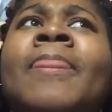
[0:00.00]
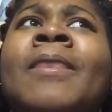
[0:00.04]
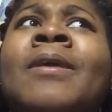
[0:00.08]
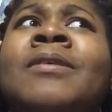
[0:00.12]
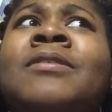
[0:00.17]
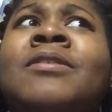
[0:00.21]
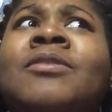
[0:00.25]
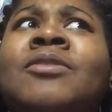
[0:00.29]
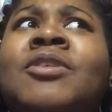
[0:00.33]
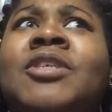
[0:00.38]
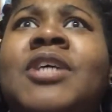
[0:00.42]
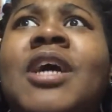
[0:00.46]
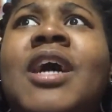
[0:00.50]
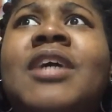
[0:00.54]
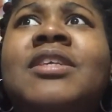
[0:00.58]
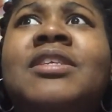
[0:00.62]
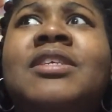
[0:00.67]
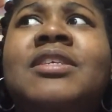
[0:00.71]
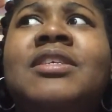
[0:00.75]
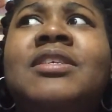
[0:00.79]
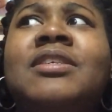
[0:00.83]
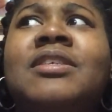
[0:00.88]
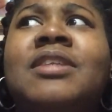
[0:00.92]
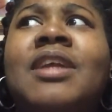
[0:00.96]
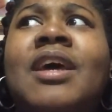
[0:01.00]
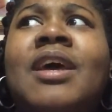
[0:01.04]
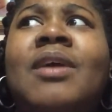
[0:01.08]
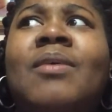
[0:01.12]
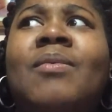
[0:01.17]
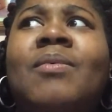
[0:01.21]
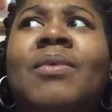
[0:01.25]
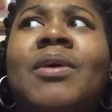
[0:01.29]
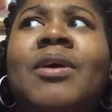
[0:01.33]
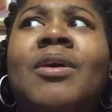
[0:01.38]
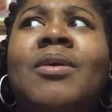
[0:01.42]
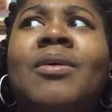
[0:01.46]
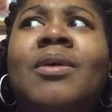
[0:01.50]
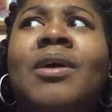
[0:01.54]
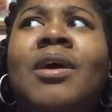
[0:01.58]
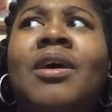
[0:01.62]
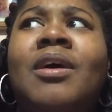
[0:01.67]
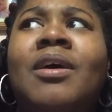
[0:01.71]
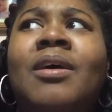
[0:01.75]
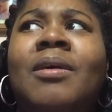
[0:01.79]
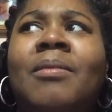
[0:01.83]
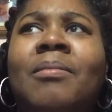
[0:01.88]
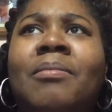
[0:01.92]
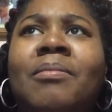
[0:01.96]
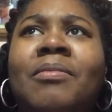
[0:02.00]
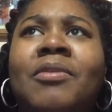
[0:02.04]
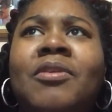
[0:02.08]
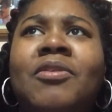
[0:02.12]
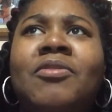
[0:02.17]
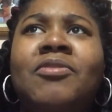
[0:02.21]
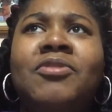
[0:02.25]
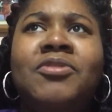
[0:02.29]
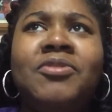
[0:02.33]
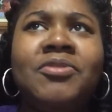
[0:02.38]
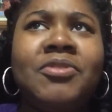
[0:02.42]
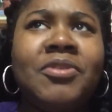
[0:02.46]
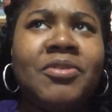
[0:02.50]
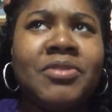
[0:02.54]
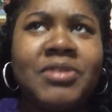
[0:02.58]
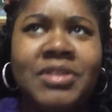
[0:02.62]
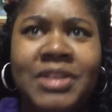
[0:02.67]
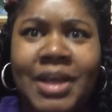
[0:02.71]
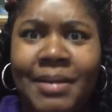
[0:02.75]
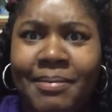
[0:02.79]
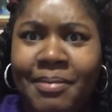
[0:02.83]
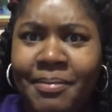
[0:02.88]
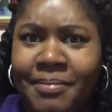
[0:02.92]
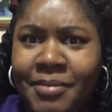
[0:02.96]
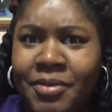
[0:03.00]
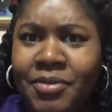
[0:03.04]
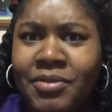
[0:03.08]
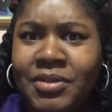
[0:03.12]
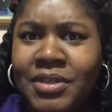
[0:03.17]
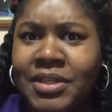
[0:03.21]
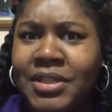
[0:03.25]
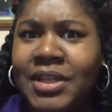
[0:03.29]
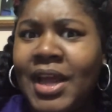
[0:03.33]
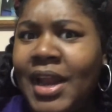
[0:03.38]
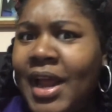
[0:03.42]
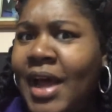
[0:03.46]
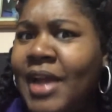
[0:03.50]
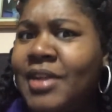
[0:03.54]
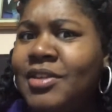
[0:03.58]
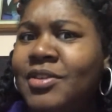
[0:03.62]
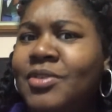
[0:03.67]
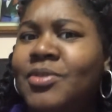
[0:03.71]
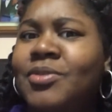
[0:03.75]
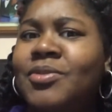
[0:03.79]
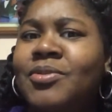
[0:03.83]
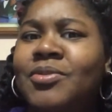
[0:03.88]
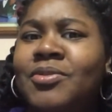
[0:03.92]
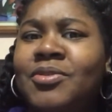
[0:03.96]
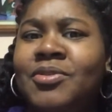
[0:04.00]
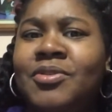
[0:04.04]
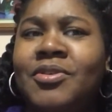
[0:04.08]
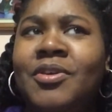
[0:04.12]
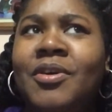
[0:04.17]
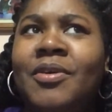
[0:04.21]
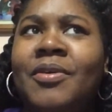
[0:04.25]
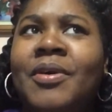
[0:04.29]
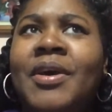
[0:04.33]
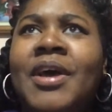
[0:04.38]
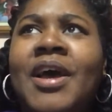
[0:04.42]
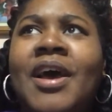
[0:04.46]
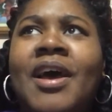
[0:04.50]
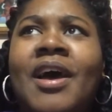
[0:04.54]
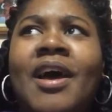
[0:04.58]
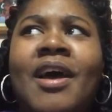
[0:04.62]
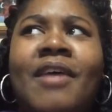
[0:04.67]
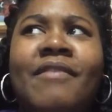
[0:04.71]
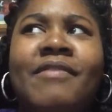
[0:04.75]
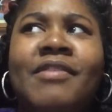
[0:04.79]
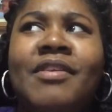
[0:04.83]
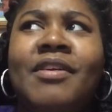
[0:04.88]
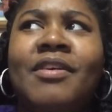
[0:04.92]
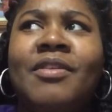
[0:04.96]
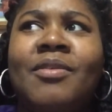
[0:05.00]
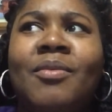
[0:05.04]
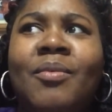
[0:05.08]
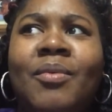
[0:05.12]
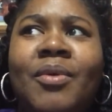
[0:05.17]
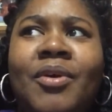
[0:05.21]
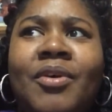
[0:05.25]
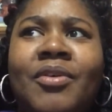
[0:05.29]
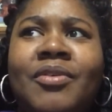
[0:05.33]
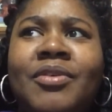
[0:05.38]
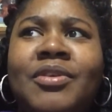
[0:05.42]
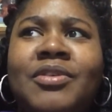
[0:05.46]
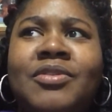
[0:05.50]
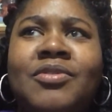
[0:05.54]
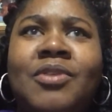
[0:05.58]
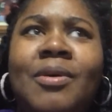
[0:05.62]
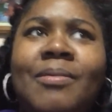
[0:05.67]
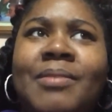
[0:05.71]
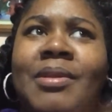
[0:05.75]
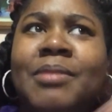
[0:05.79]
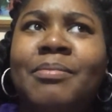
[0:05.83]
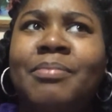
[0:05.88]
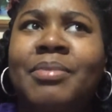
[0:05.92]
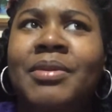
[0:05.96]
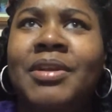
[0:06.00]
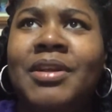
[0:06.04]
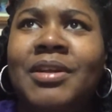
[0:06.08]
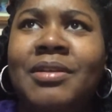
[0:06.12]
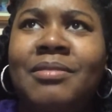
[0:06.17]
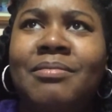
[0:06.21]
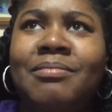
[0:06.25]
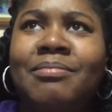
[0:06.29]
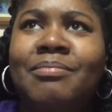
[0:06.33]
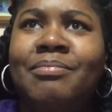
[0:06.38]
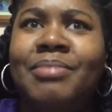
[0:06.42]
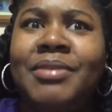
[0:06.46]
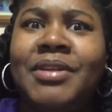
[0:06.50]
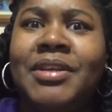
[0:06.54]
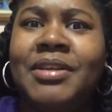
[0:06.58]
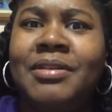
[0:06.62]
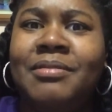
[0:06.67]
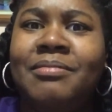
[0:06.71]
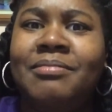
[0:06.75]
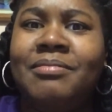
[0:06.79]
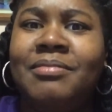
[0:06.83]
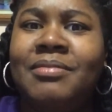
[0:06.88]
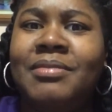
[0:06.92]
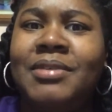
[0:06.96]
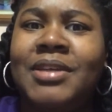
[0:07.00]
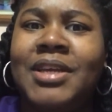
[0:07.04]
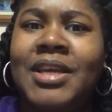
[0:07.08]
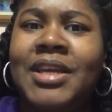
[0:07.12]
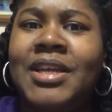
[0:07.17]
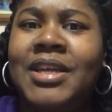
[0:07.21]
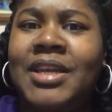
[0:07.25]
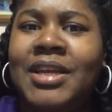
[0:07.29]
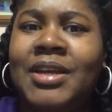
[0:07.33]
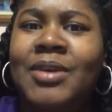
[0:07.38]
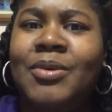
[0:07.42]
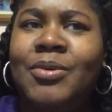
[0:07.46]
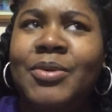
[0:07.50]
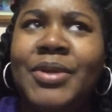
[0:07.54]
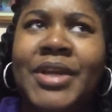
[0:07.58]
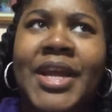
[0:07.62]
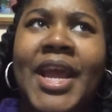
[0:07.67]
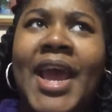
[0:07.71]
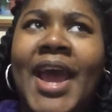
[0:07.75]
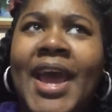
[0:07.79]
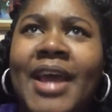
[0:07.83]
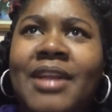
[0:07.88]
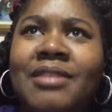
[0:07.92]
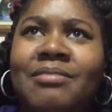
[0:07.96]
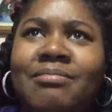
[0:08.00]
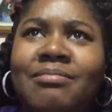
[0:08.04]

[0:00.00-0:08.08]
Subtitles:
So Jocelyn is like, well, you do know the type of music that I do. Every other word is gonna be bleep, bleep, kitty, cootie cat,